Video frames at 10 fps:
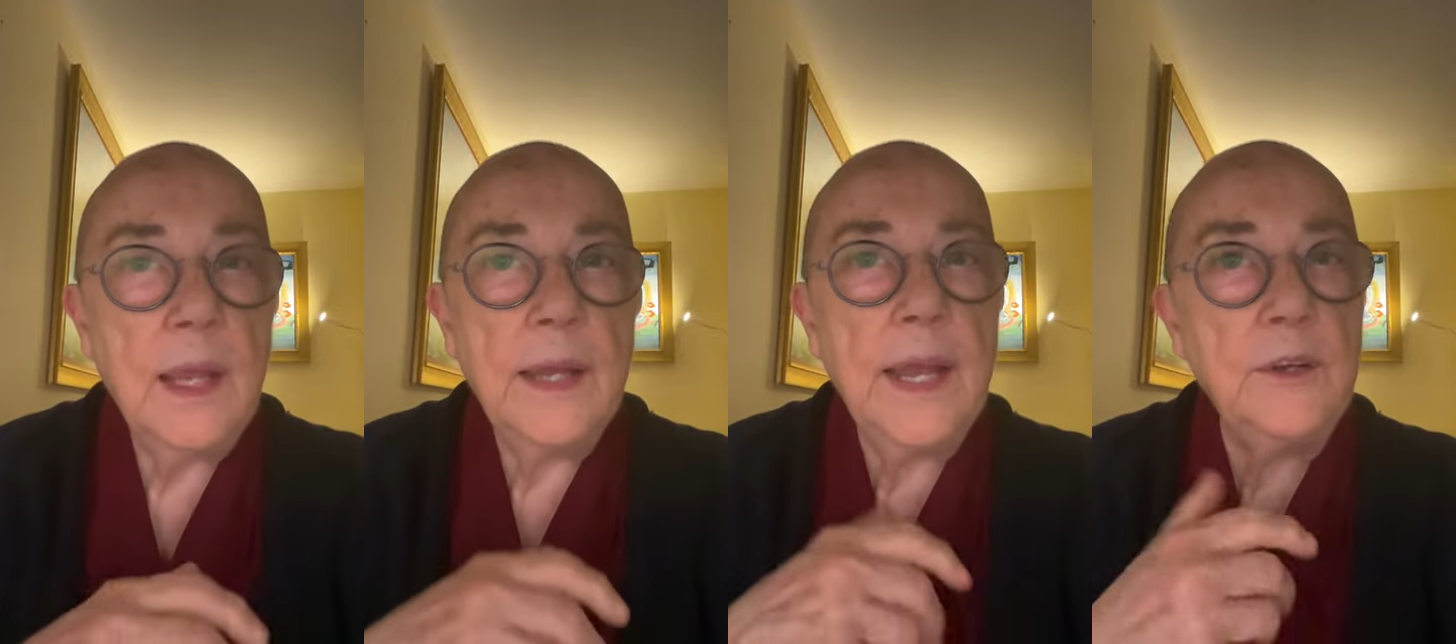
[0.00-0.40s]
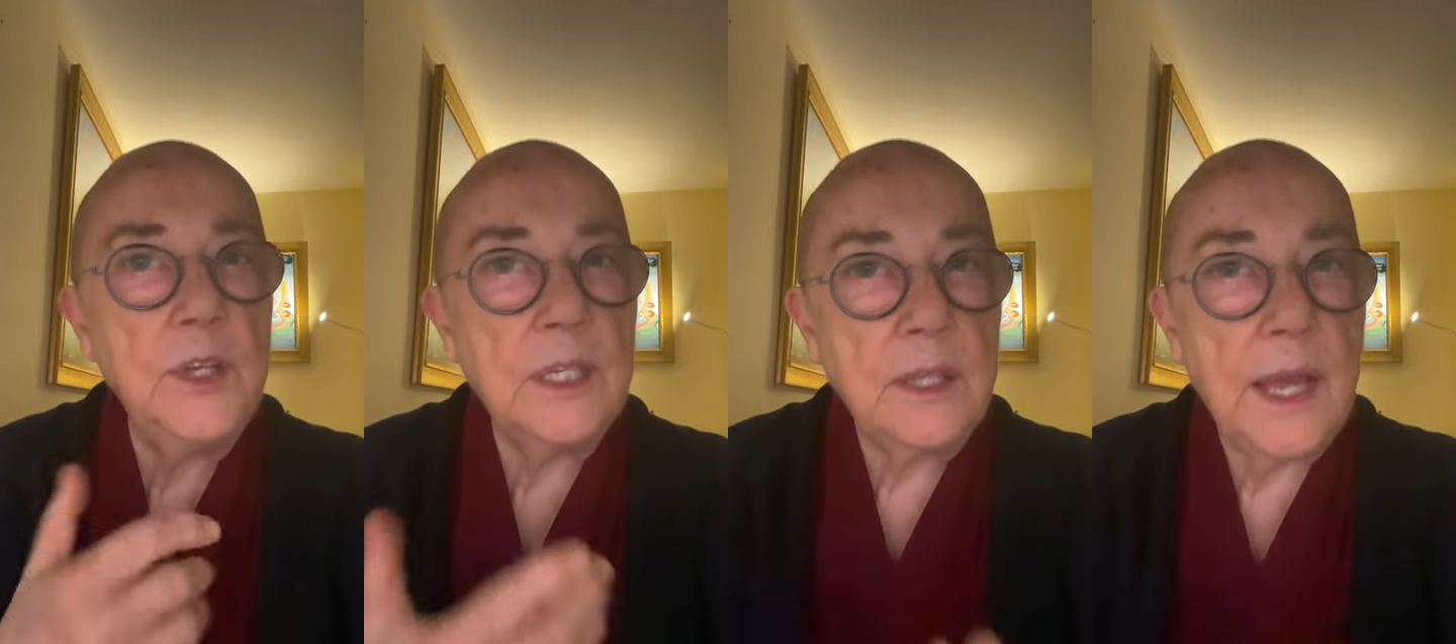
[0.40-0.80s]
And how do
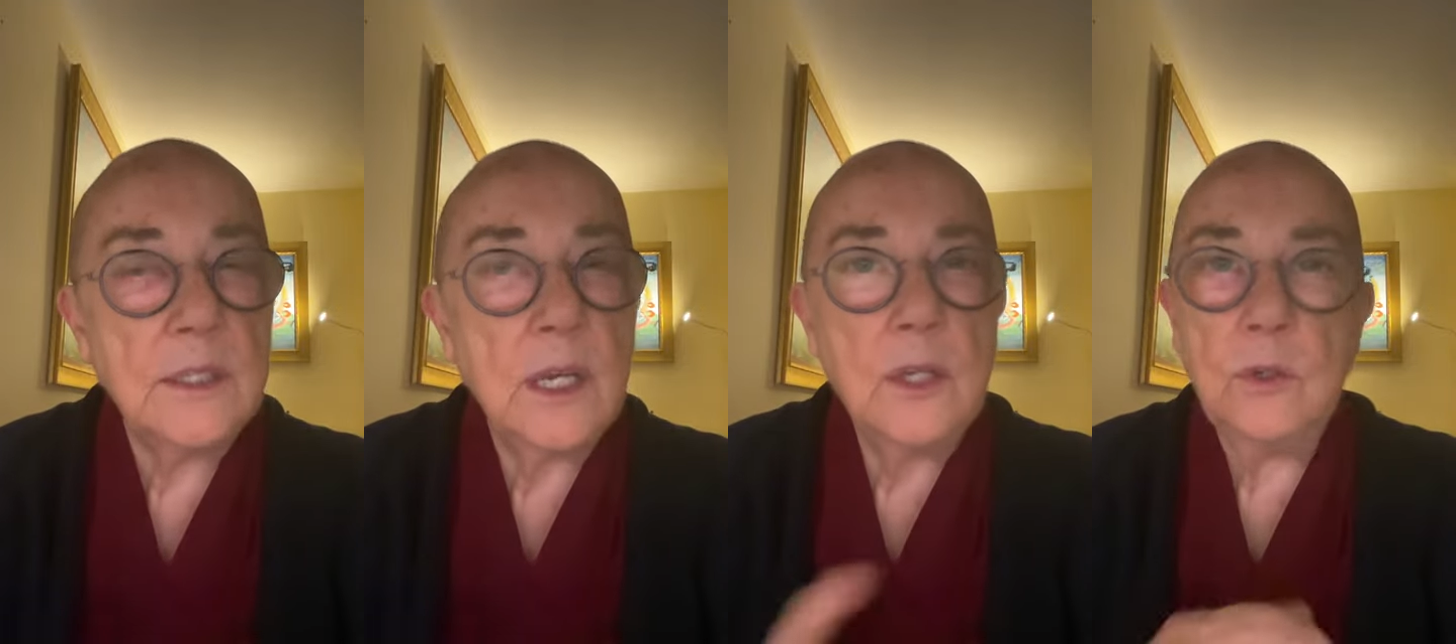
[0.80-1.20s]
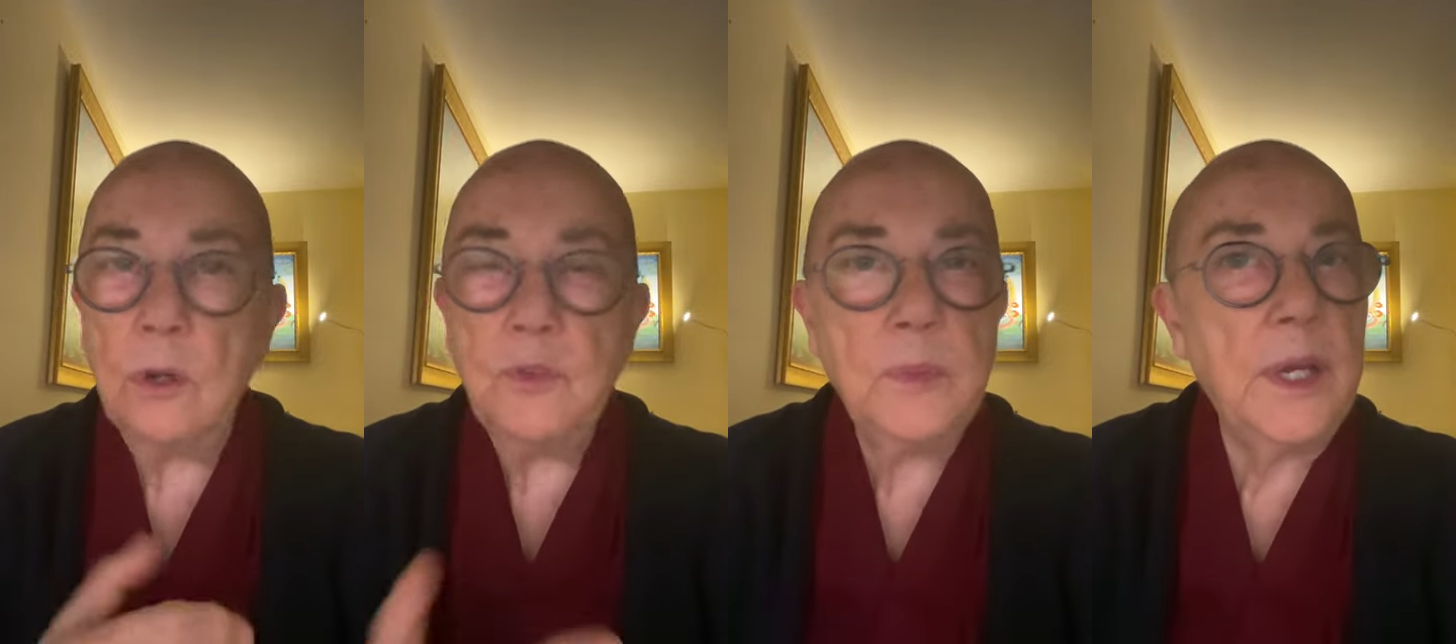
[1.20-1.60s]
you get that?
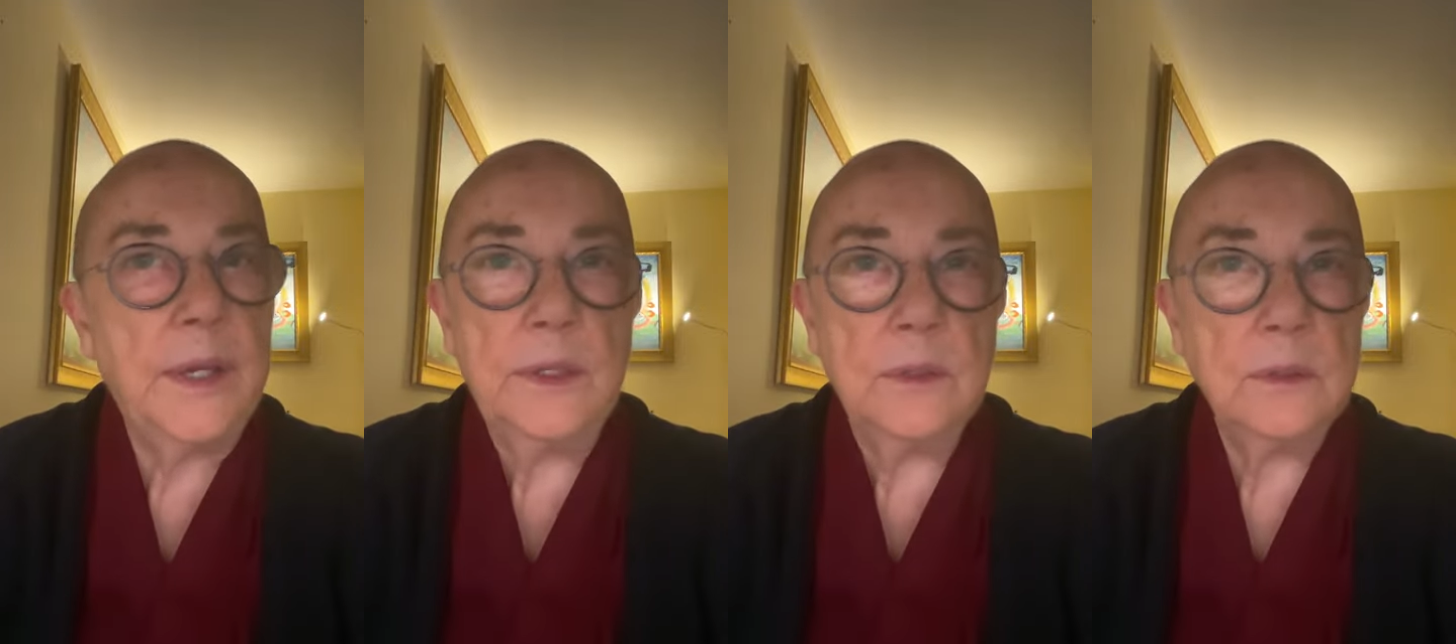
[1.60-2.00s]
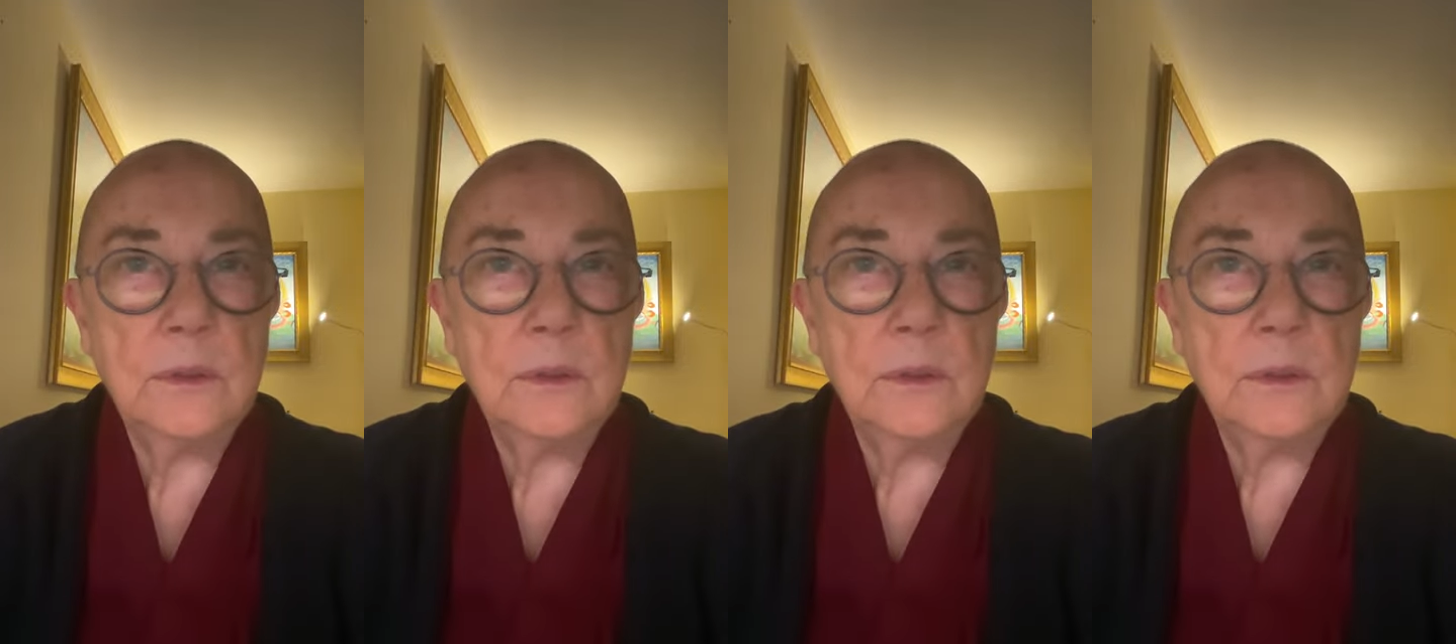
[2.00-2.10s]
Not from cake.